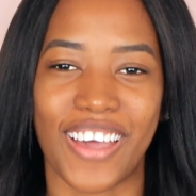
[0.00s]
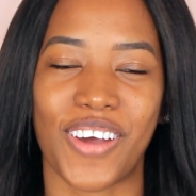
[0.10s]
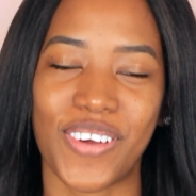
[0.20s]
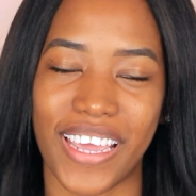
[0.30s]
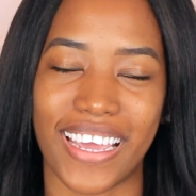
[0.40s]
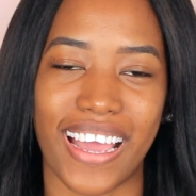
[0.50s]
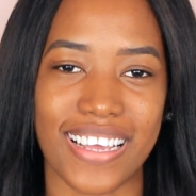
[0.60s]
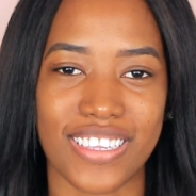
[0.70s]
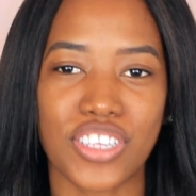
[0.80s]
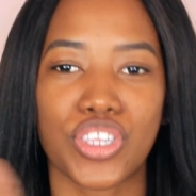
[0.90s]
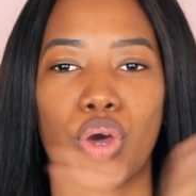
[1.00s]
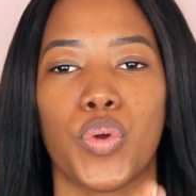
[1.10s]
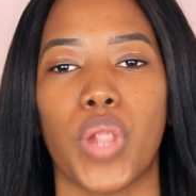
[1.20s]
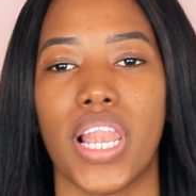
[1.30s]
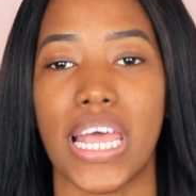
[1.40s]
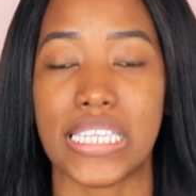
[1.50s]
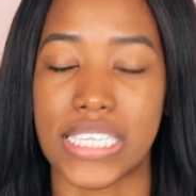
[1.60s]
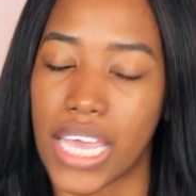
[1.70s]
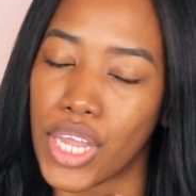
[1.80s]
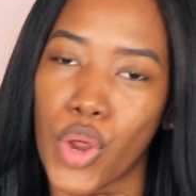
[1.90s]
Okay guys, so
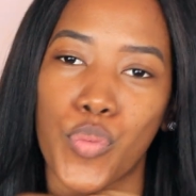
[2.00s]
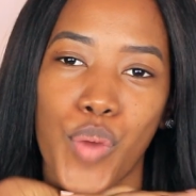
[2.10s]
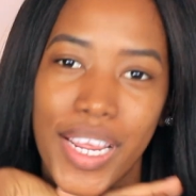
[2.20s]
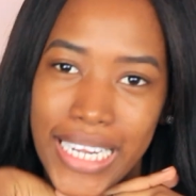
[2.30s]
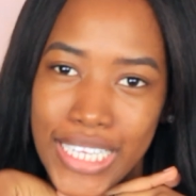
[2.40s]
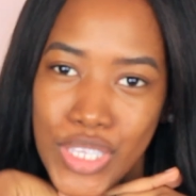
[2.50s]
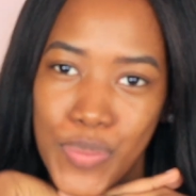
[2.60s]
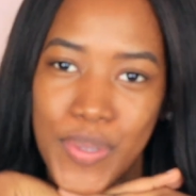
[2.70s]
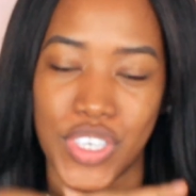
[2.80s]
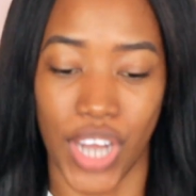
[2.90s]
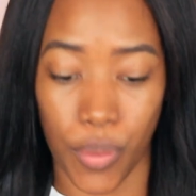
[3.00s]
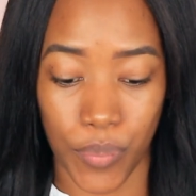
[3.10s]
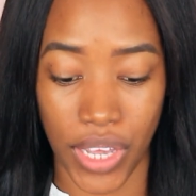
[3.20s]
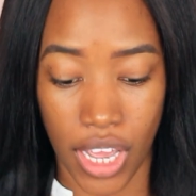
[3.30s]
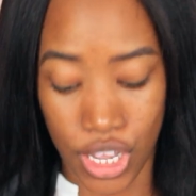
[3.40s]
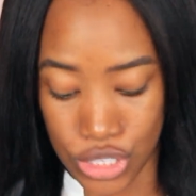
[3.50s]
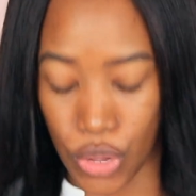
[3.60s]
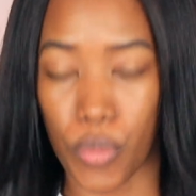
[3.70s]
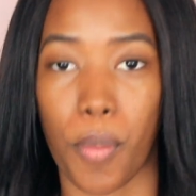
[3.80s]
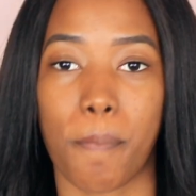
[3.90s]
let's get right into it, shall we?
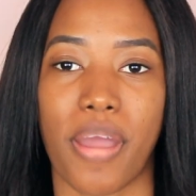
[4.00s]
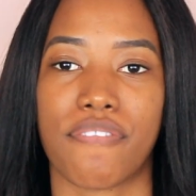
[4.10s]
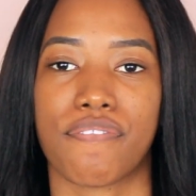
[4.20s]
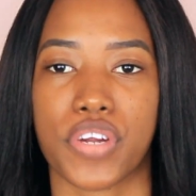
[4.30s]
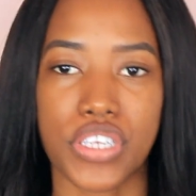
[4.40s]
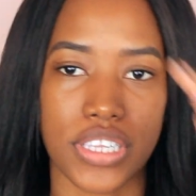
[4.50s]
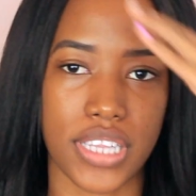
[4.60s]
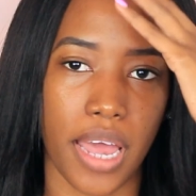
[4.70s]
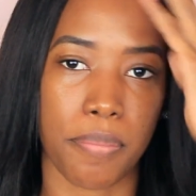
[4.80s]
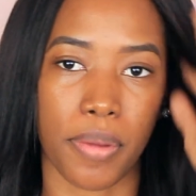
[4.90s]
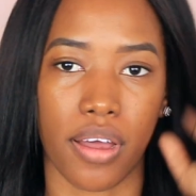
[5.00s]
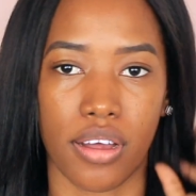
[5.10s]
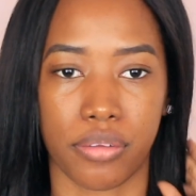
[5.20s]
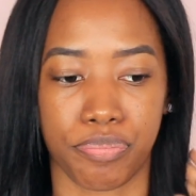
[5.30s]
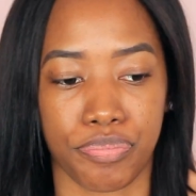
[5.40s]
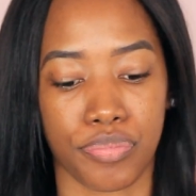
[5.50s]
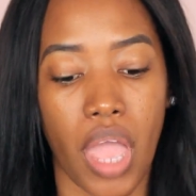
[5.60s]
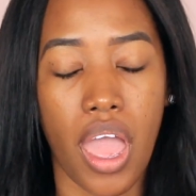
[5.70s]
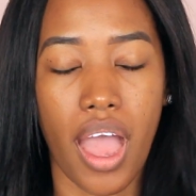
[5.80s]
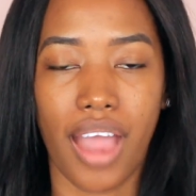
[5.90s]
So my first step,
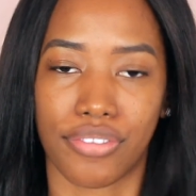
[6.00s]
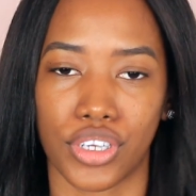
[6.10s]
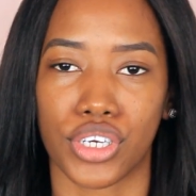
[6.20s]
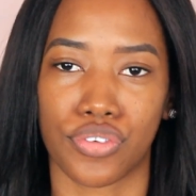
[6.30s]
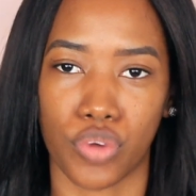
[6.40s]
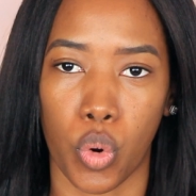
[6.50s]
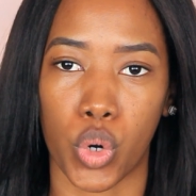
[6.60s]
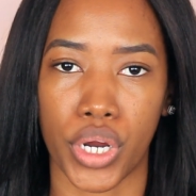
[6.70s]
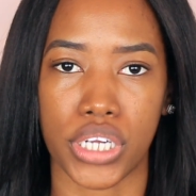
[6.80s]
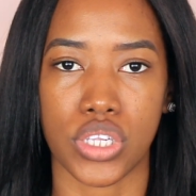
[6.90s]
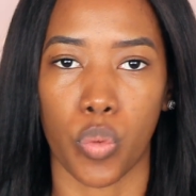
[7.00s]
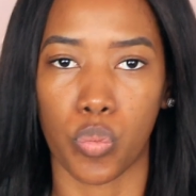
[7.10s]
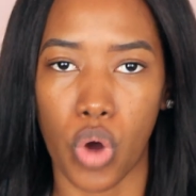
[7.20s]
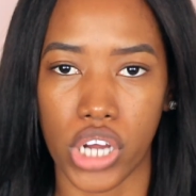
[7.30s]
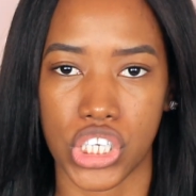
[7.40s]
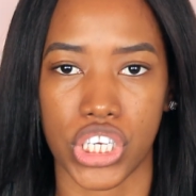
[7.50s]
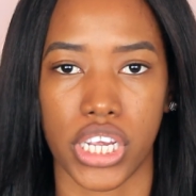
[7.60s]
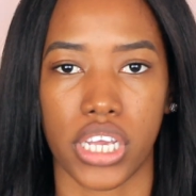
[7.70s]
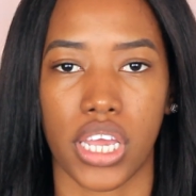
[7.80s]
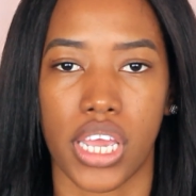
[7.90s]
after of course
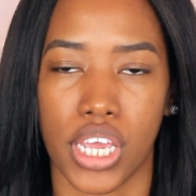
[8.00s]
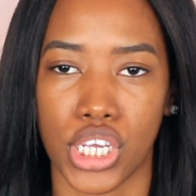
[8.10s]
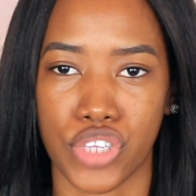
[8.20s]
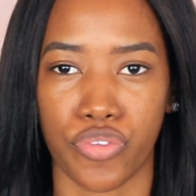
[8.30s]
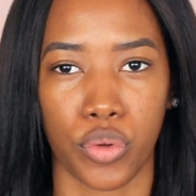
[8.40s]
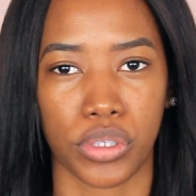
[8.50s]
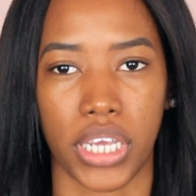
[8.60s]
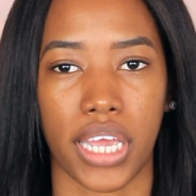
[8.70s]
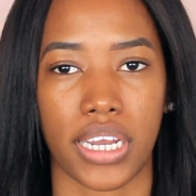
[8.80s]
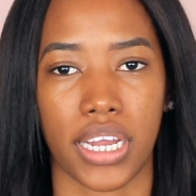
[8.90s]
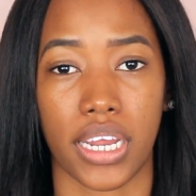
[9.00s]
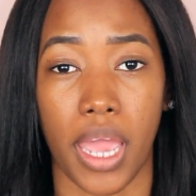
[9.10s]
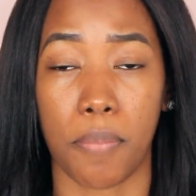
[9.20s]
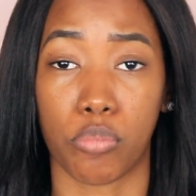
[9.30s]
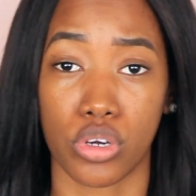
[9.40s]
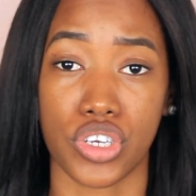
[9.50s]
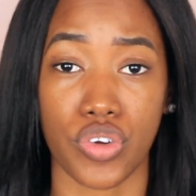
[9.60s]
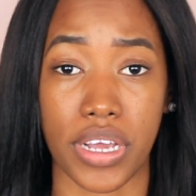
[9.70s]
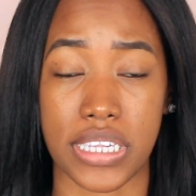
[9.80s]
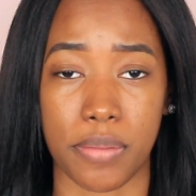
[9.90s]
washing, exfoliating, and
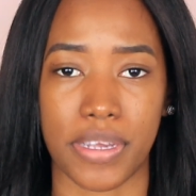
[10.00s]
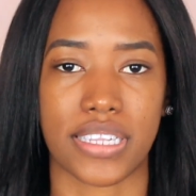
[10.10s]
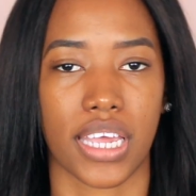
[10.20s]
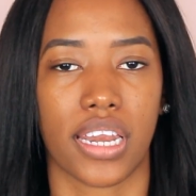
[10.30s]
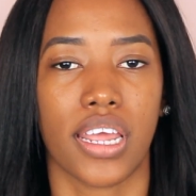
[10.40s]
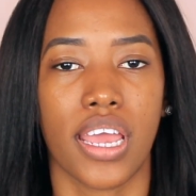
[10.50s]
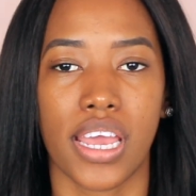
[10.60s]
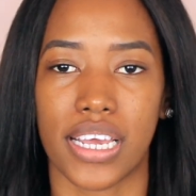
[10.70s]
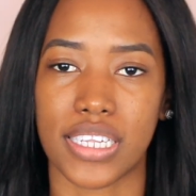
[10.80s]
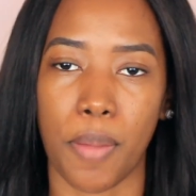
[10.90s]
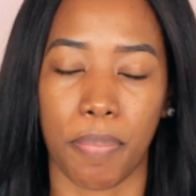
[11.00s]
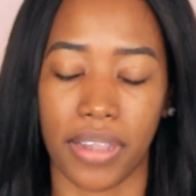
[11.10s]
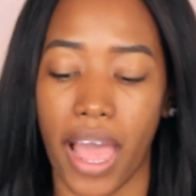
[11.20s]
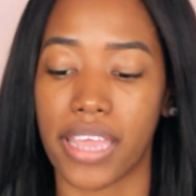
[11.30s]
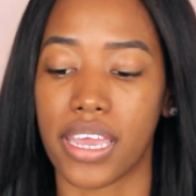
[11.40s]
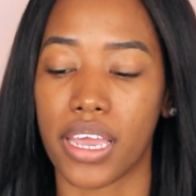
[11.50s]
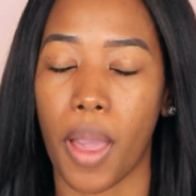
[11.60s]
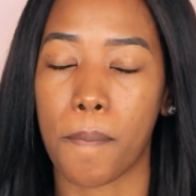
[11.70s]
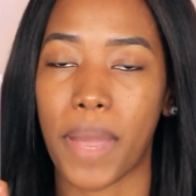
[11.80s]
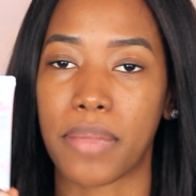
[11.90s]
moisturizing my skin, is applying
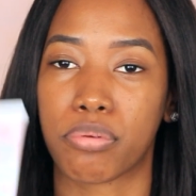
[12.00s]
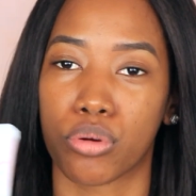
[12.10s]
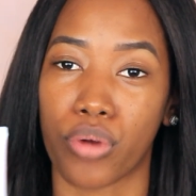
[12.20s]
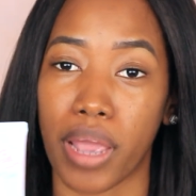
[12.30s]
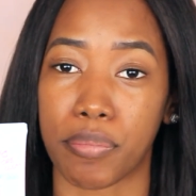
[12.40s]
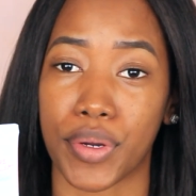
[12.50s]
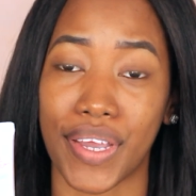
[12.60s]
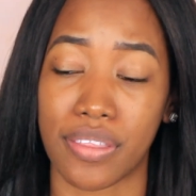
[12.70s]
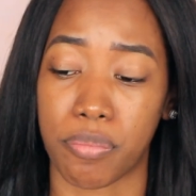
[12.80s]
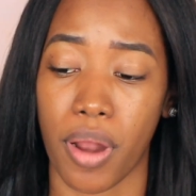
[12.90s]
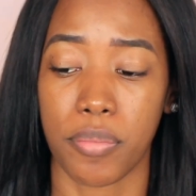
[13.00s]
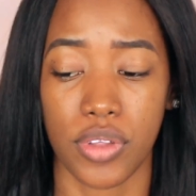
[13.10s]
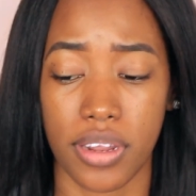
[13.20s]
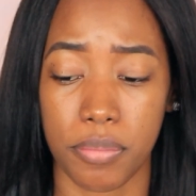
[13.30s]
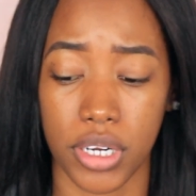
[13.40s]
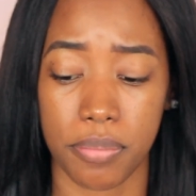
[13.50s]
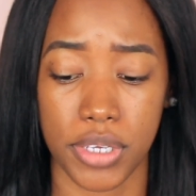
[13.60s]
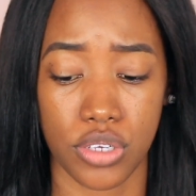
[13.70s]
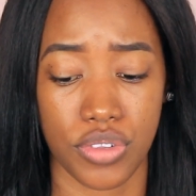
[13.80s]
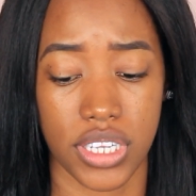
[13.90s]
my primer. And the primer that I'm going to
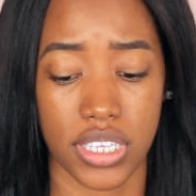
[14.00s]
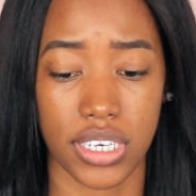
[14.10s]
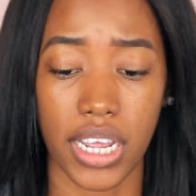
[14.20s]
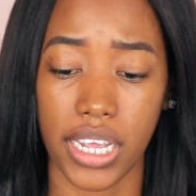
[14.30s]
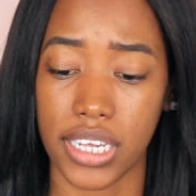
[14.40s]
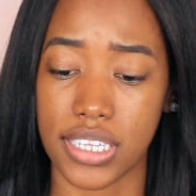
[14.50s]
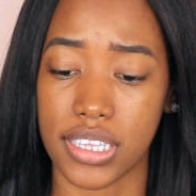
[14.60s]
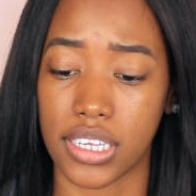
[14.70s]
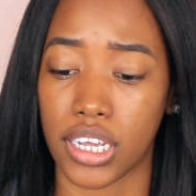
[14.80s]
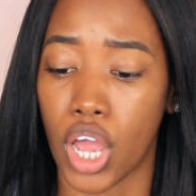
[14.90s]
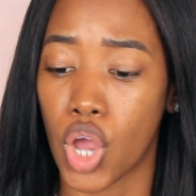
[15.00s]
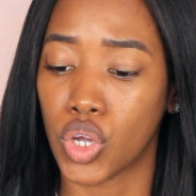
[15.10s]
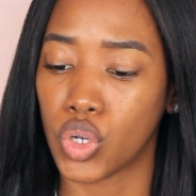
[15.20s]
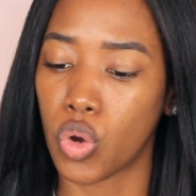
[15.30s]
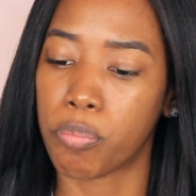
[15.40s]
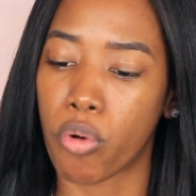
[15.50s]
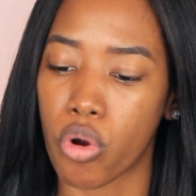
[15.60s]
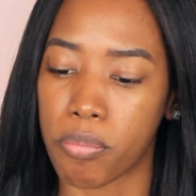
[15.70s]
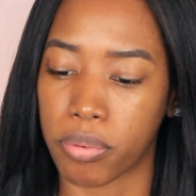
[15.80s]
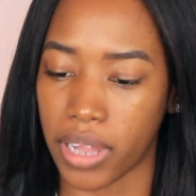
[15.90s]
be using today is the No
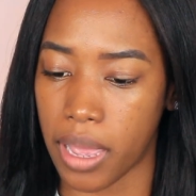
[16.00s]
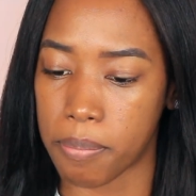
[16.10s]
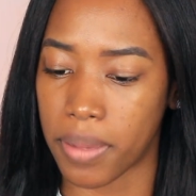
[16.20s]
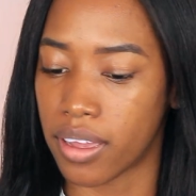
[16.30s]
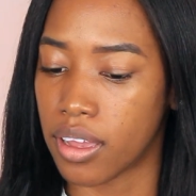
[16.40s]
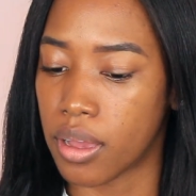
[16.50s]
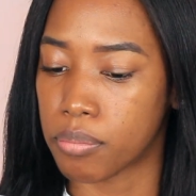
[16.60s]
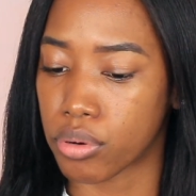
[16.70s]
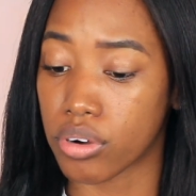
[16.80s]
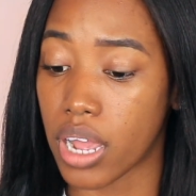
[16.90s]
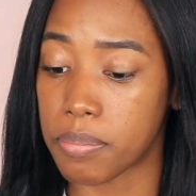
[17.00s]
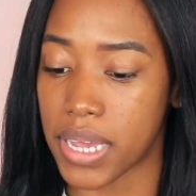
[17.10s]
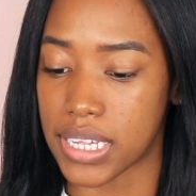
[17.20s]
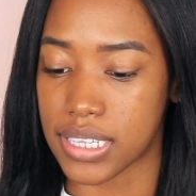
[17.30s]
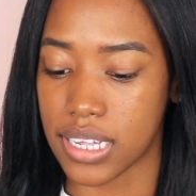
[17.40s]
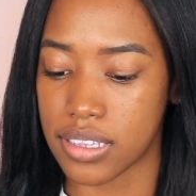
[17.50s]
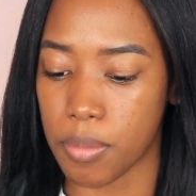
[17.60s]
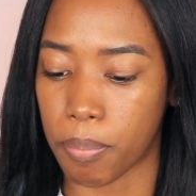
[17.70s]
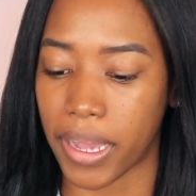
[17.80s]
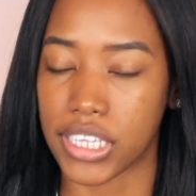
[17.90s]
Pore Blem Prime Essence
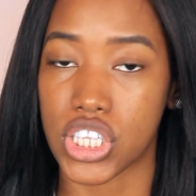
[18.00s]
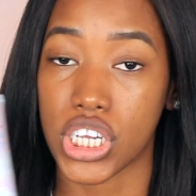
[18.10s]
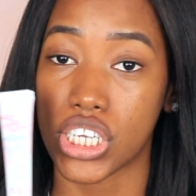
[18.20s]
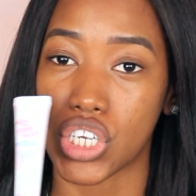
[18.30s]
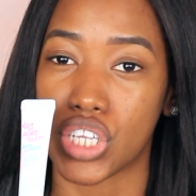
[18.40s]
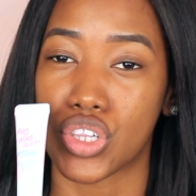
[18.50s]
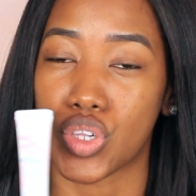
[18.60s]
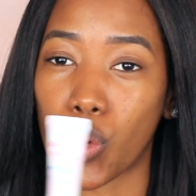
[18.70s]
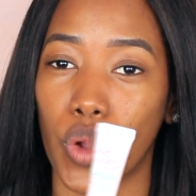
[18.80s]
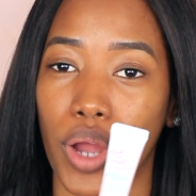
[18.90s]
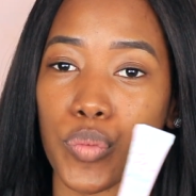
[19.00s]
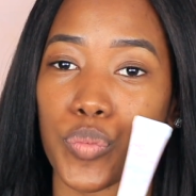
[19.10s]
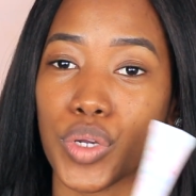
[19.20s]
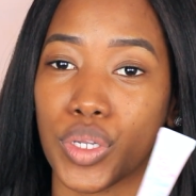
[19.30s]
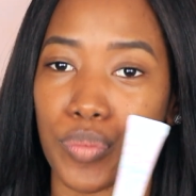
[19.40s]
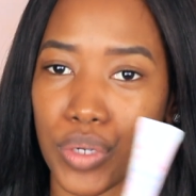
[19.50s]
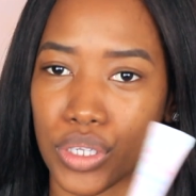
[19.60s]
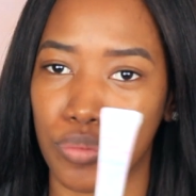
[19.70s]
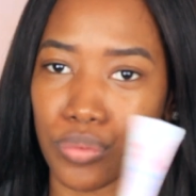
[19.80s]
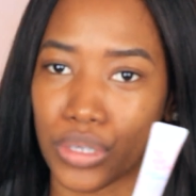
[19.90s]
by Touch and Soul. I
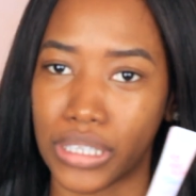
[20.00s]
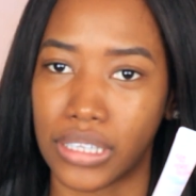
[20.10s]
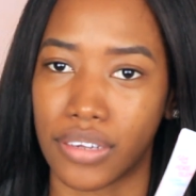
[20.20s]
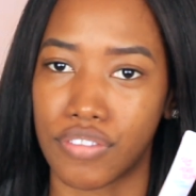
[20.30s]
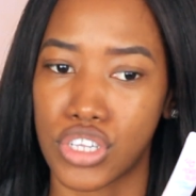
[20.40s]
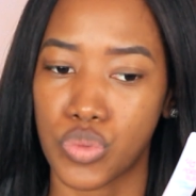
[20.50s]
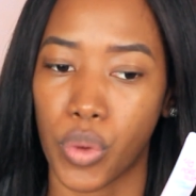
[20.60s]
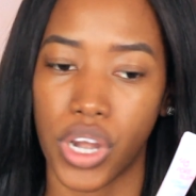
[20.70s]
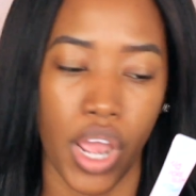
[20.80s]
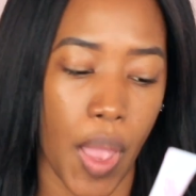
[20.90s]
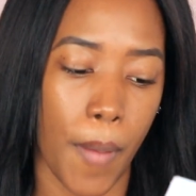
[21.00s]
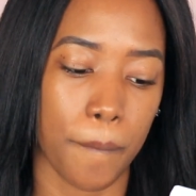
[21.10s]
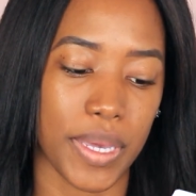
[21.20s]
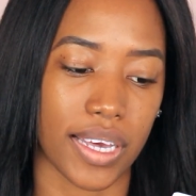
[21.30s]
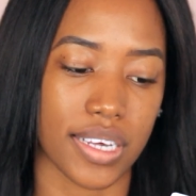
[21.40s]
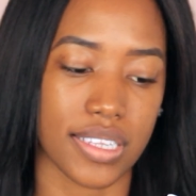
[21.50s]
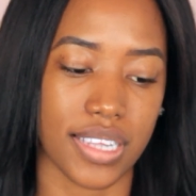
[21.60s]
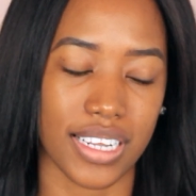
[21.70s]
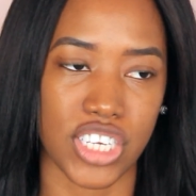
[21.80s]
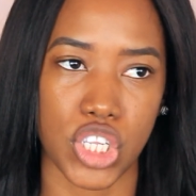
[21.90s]
really love this one
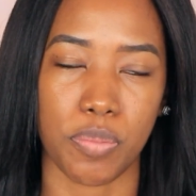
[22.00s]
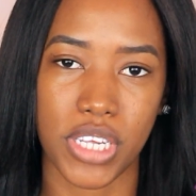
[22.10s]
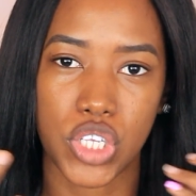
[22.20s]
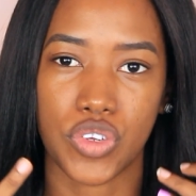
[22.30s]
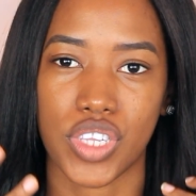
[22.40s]
because it just makes your